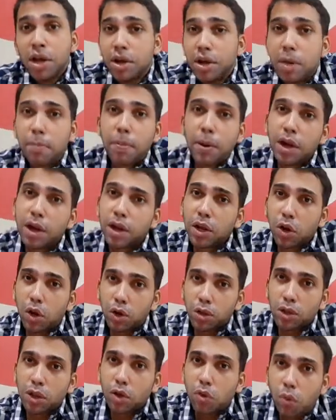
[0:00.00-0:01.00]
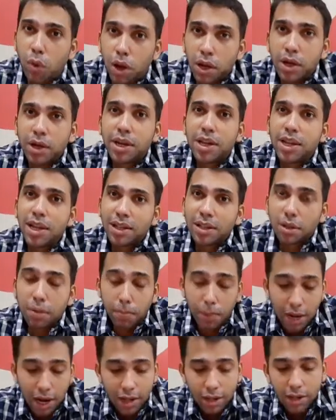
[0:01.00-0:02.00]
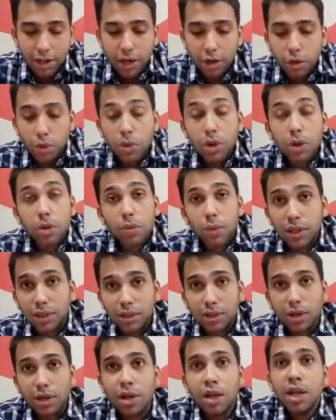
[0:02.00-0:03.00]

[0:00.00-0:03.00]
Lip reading: depending on the quality and the brand that you invest in.